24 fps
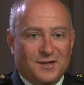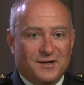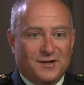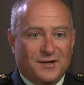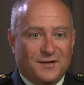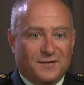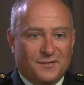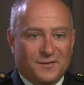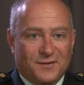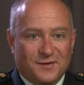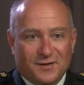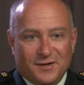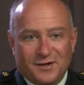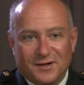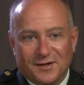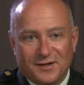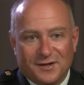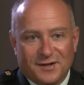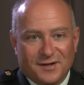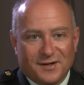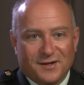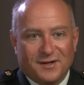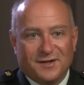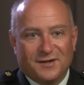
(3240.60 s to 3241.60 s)
different
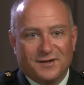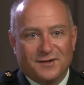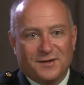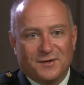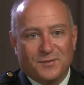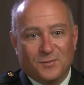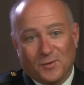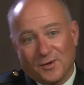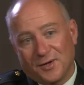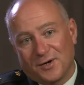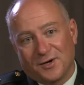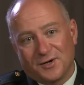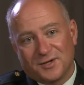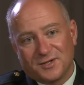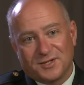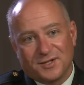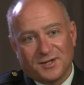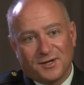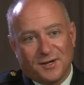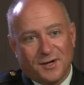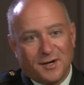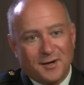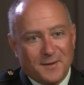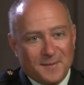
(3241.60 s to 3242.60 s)
than 1
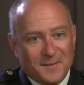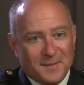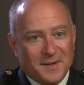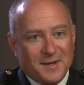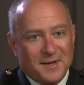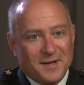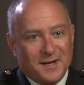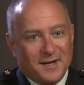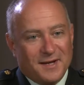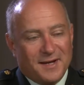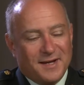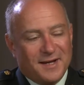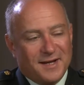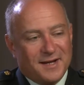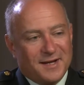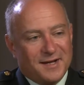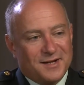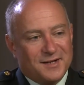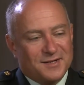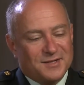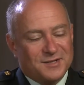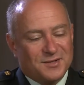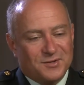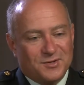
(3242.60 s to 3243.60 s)
RCR.
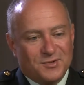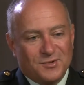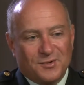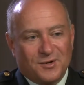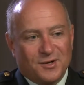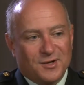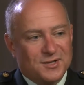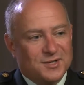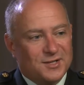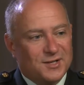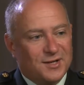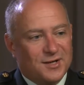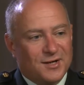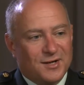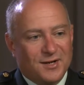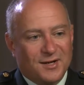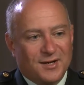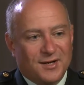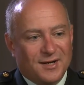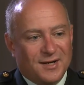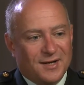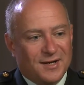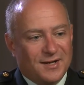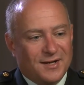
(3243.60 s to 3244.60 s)
And so 2
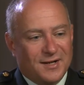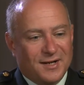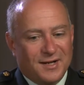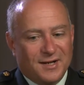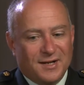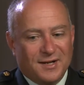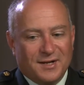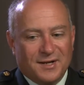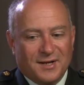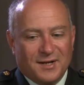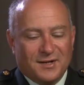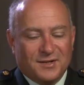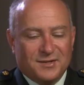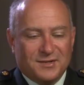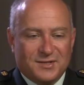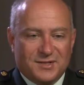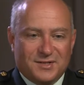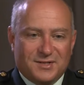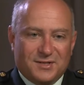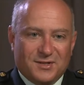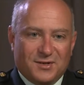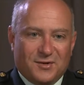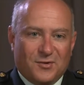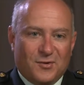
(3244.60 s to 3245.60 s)
RCR, they
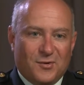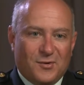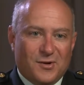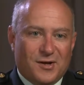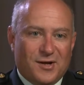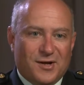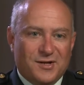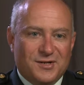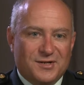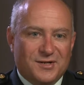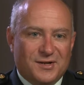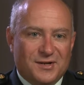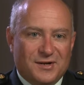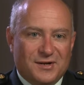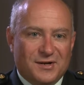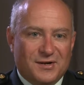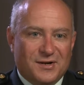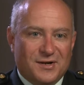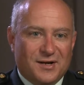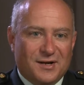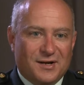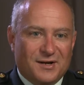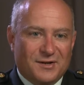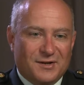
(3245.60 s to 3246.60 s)
still hold on to
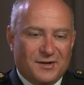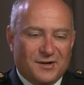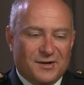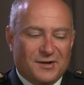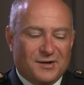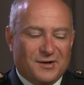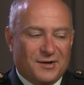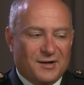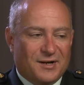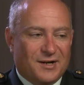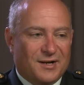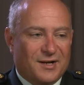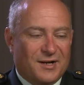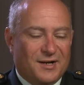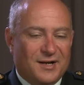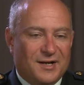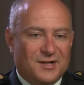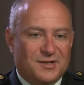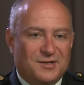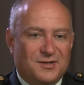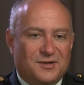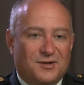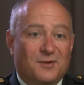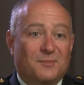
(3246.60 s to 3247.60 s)
their
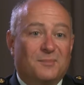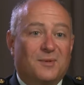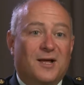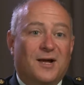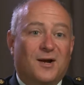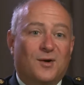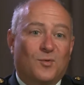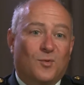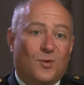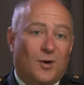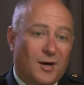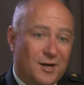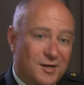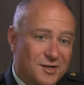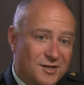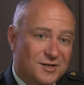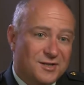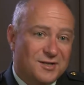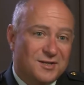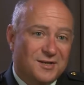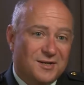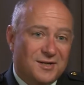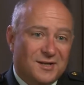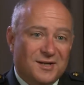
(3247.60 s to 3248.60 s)
connection to the Black
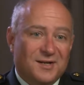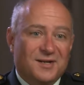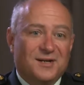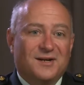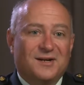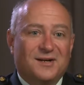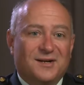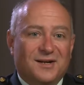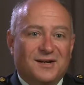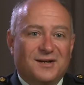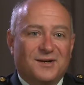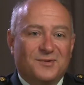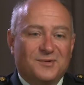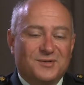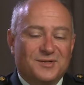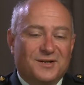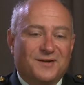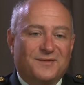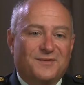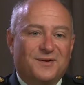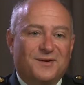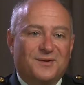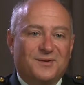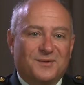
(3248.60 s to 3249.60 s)
Watch, which
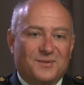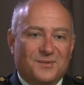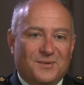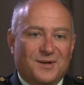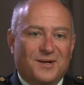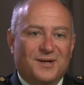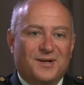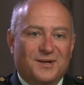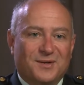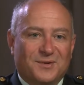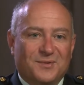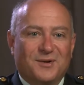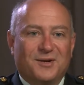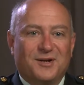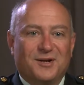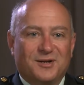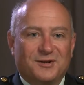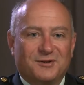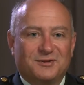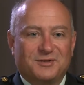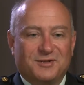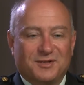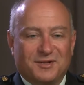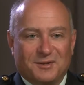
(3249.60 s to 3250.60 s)
I found quite
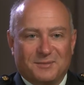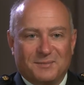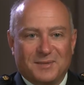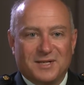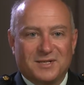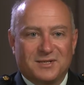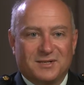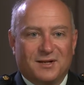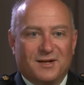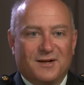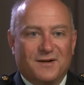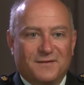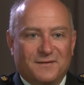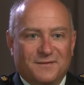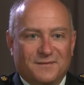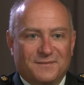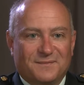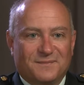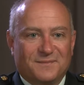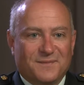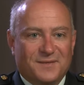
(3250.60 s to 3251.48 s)
interesting, the mess life.